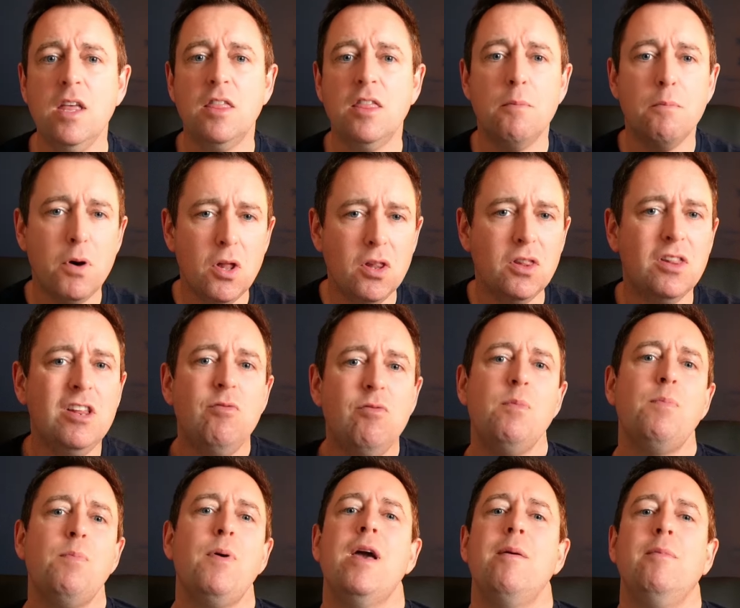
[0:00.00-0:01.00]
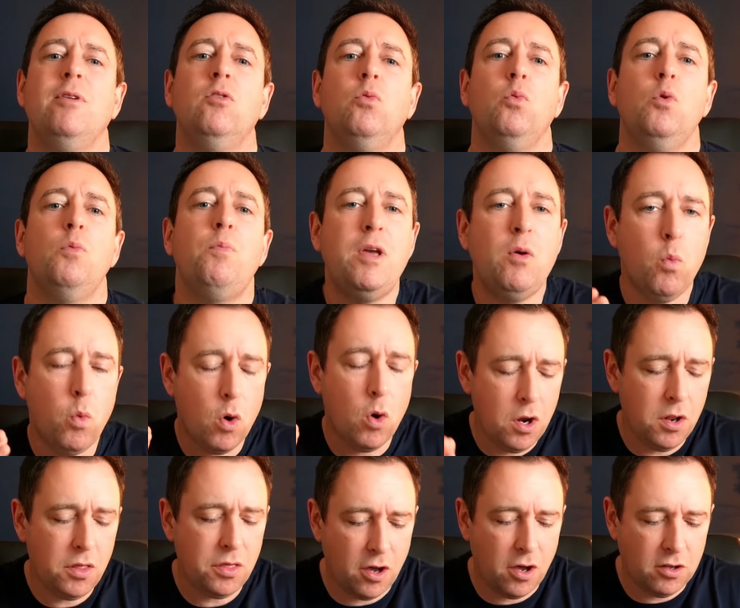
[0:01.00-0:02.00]
the monthly repayments would be
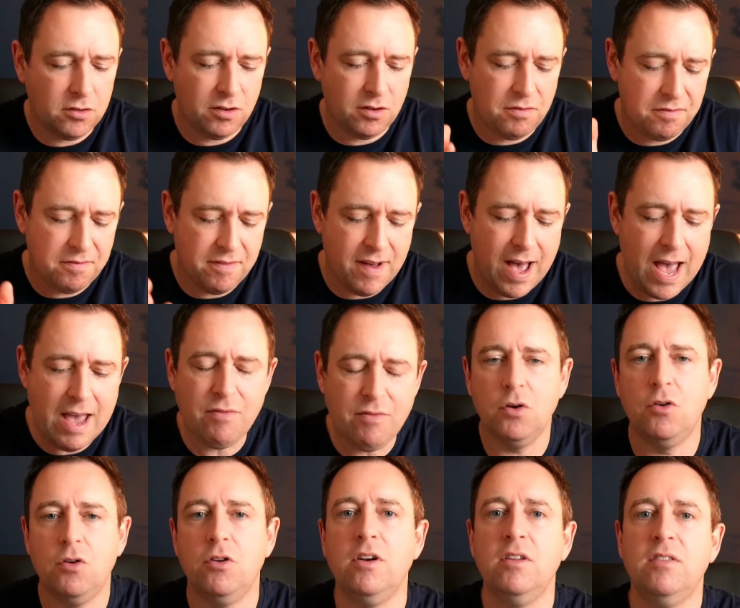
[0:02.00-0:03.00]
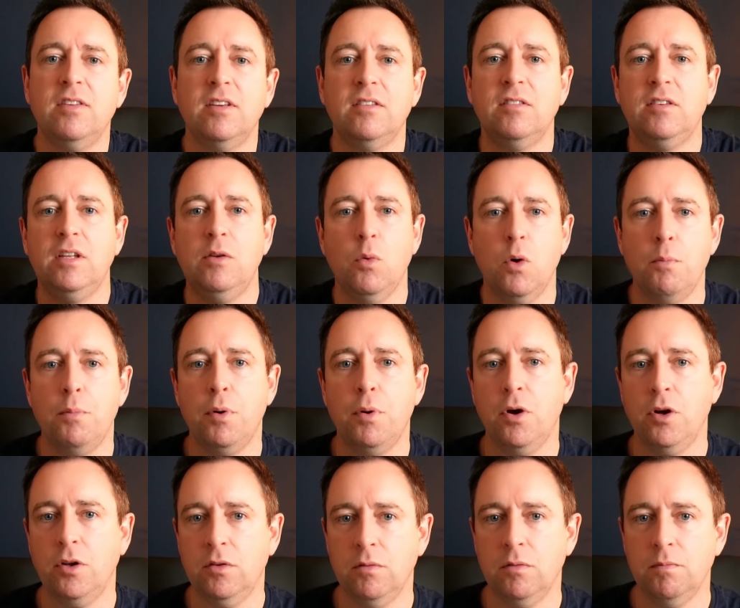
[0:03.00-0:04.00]

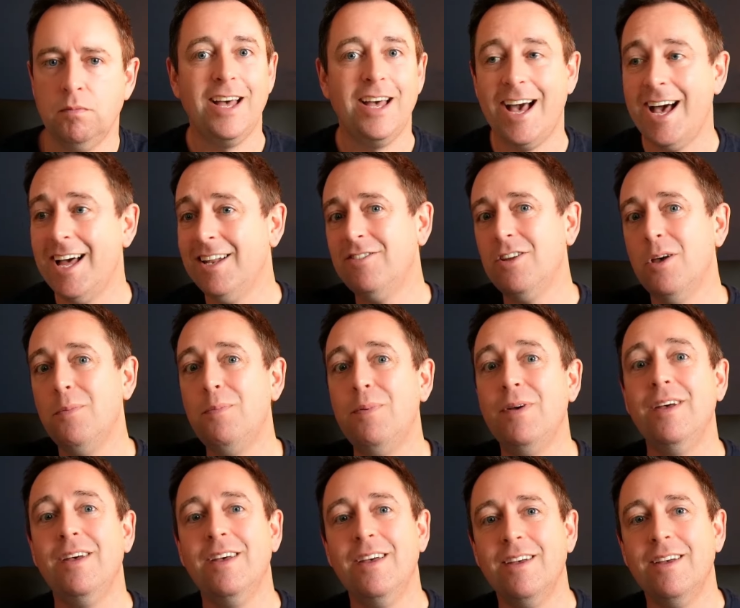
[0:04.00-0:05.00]
£1,561. Hands up.